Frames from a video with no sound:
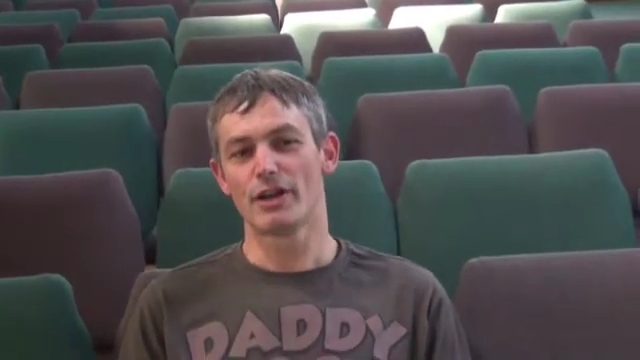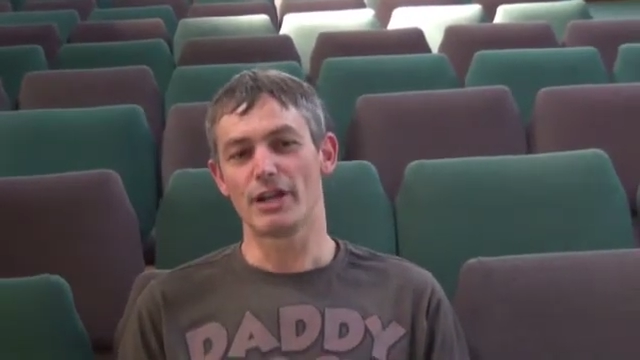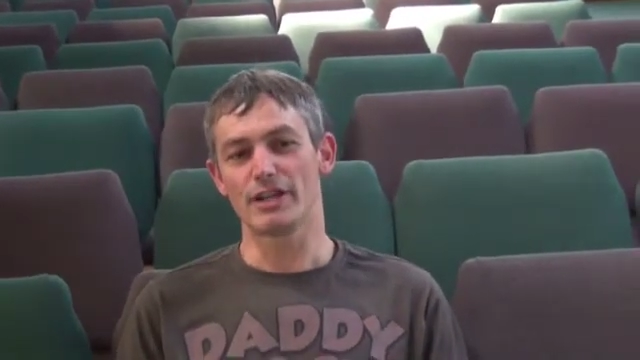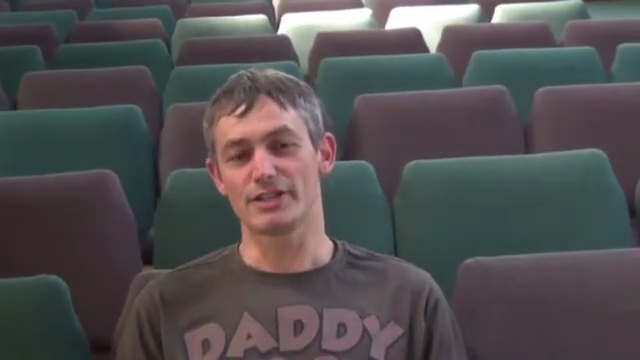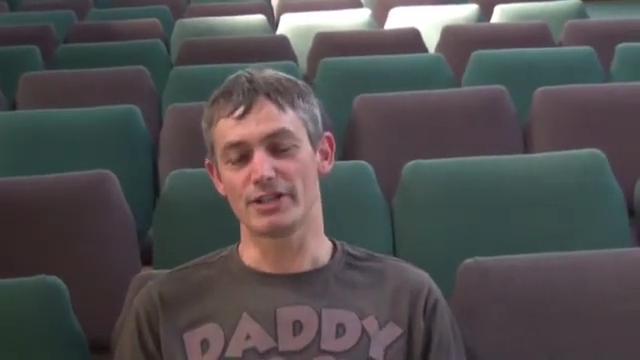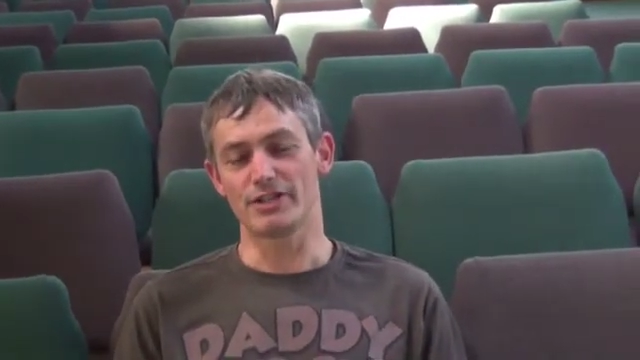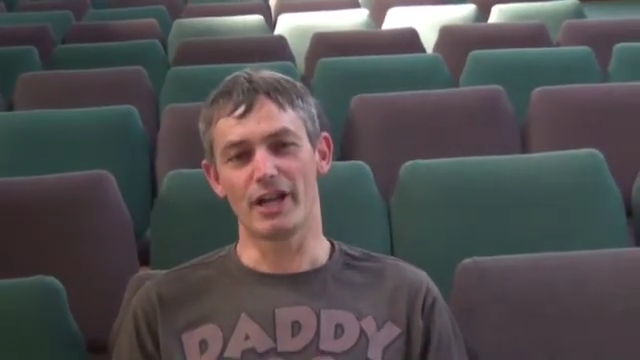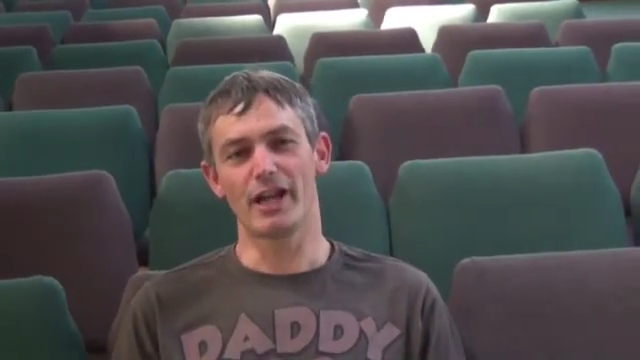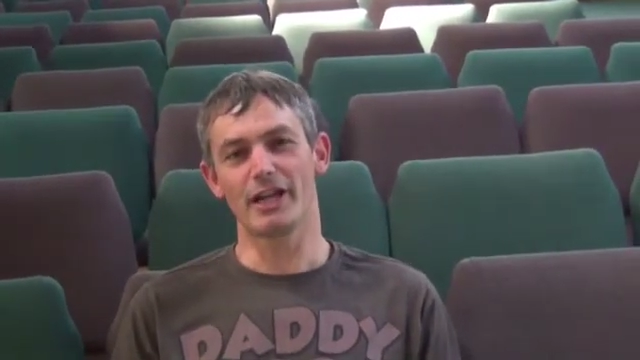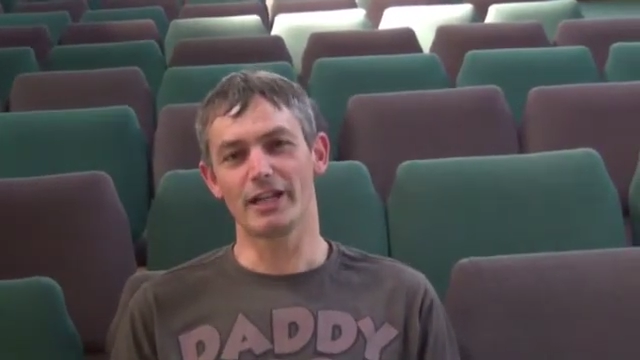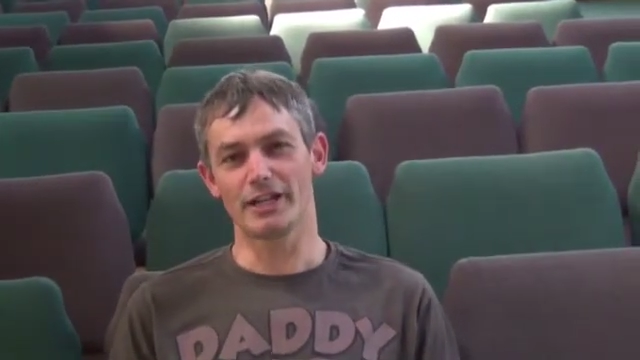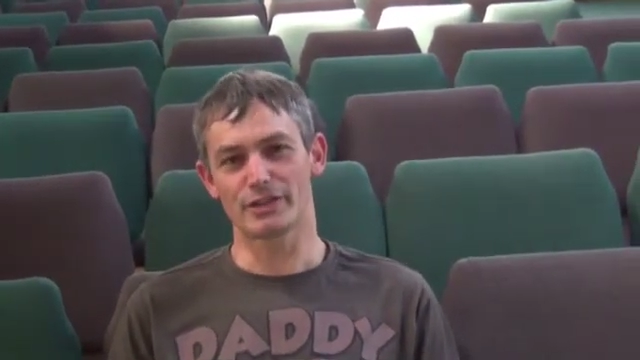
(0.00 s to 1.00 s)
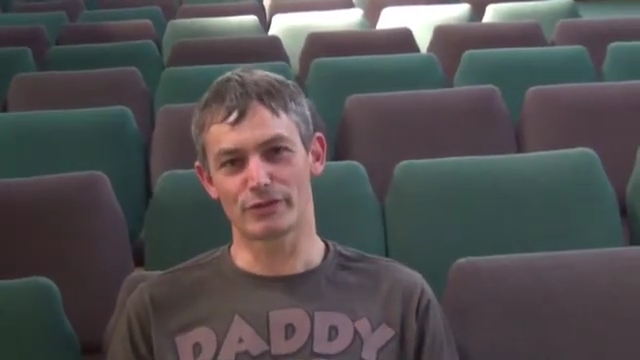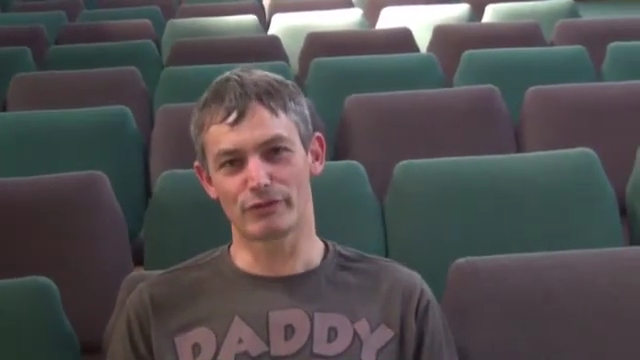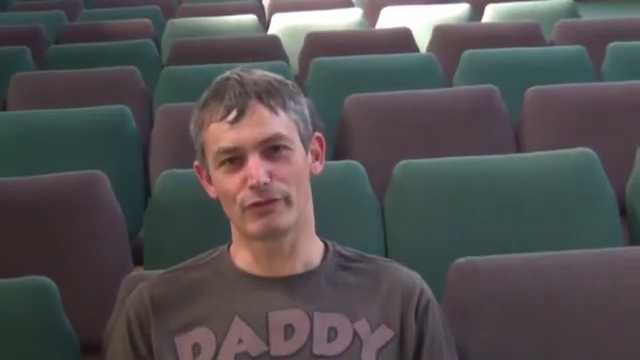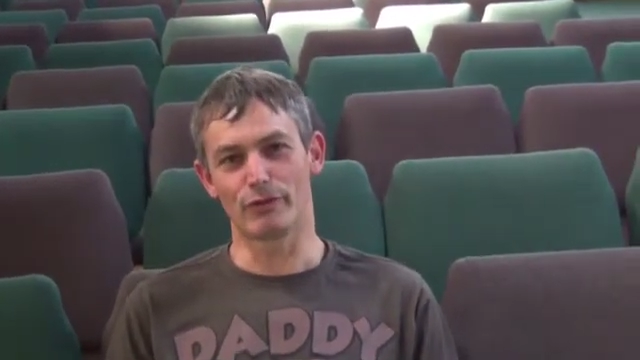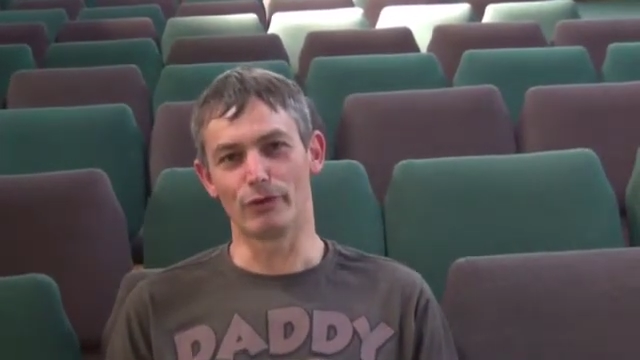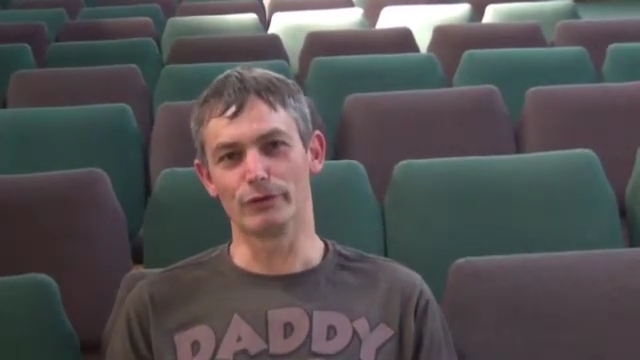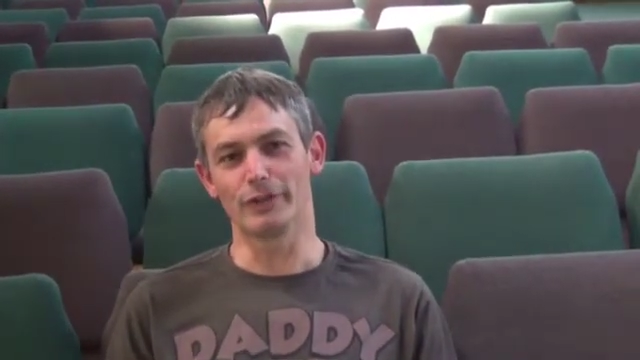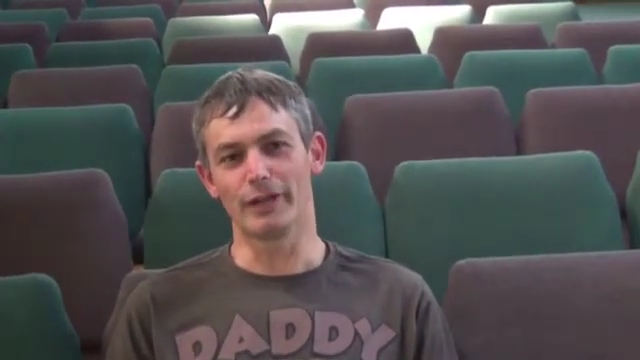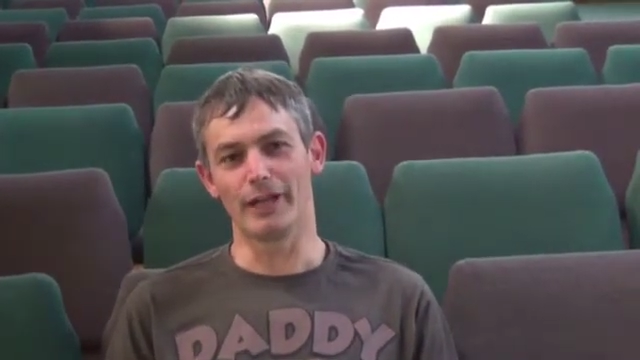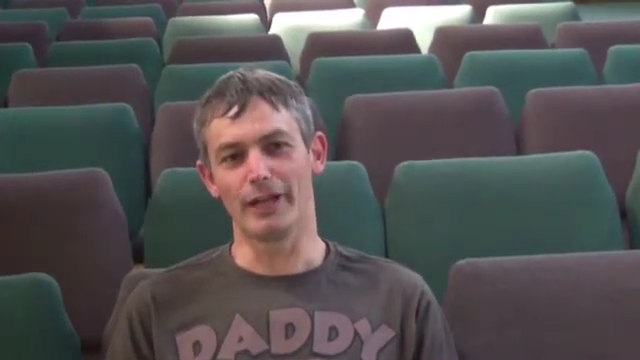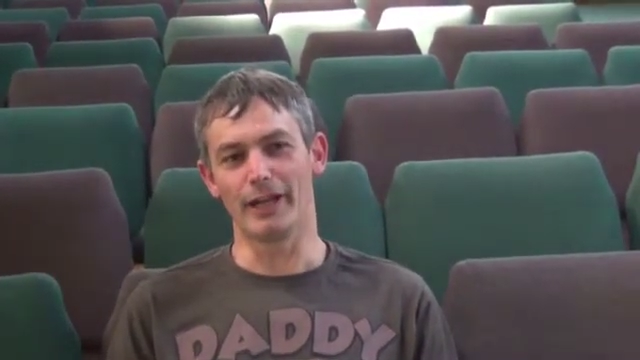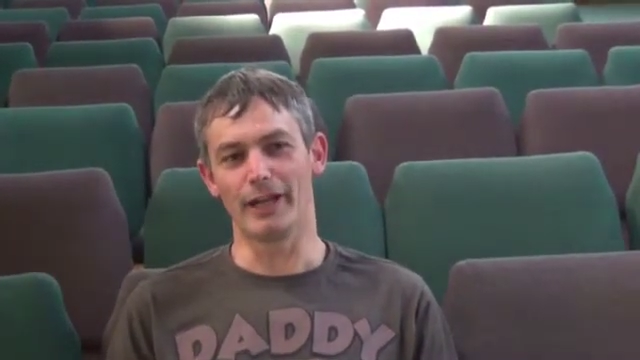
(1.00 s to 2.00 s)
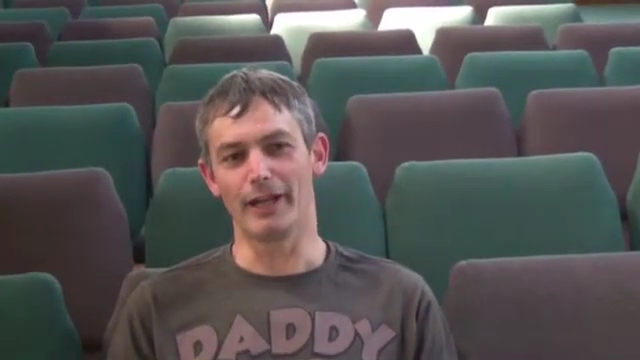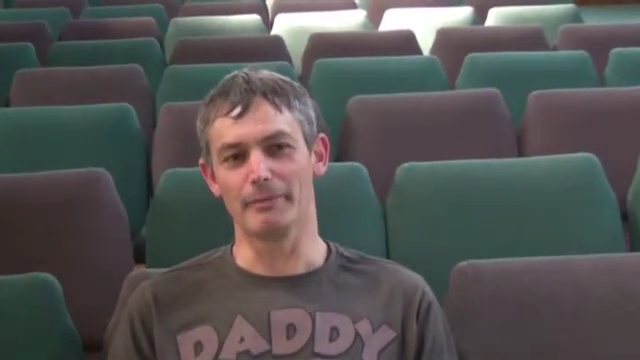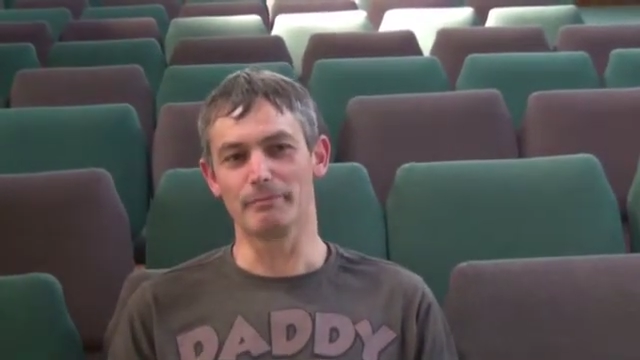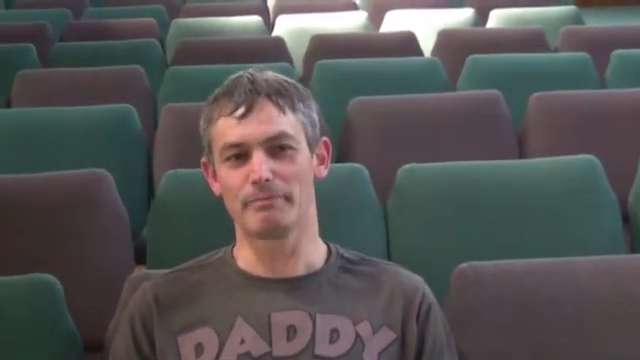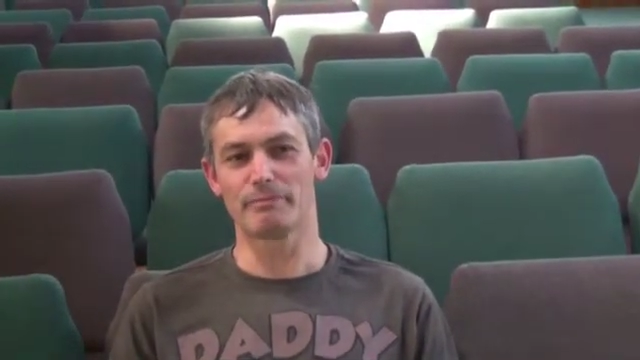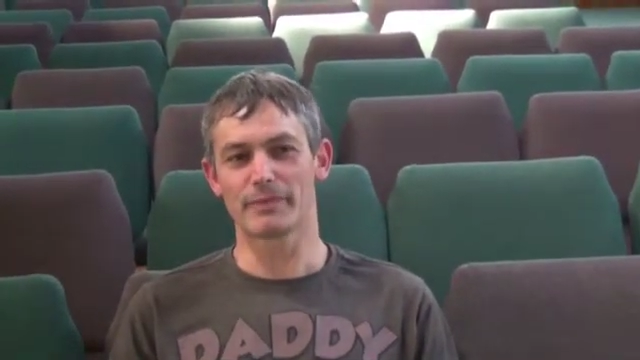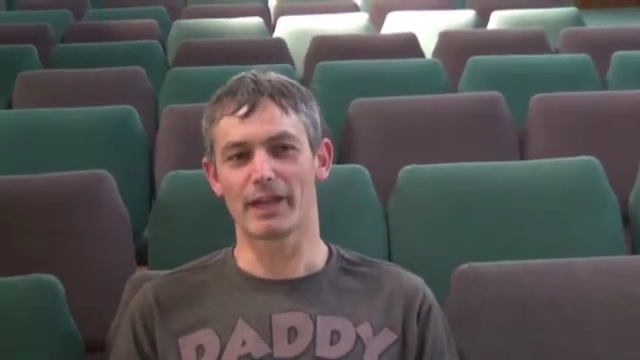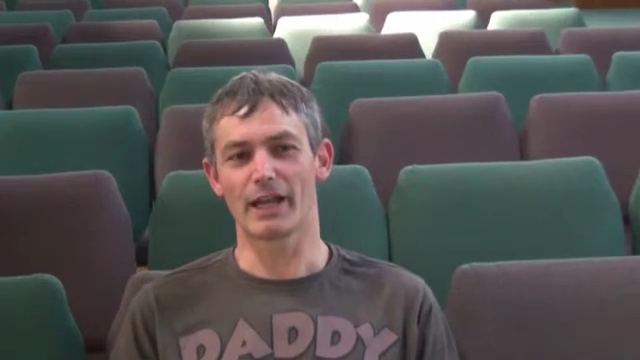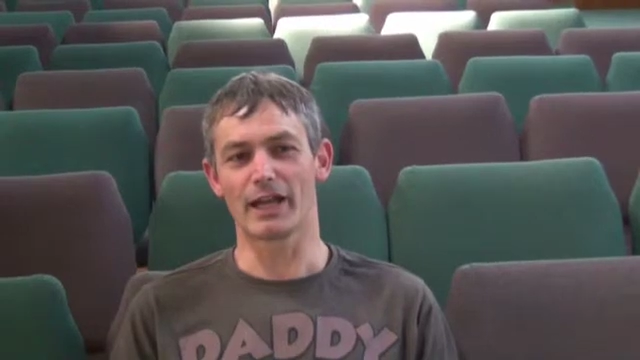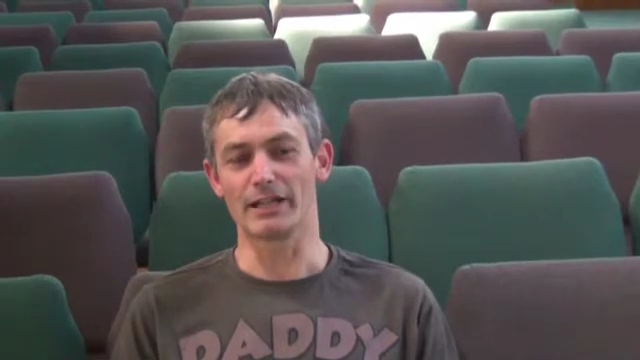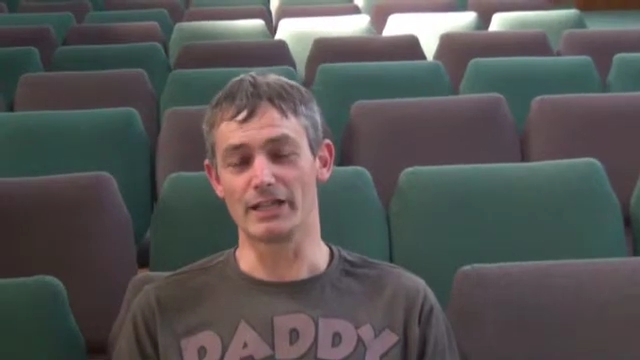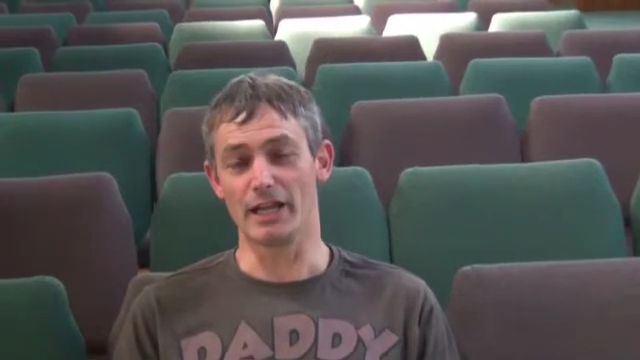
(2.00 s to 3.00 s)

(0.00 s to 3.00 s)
It's a journey, it's fun, and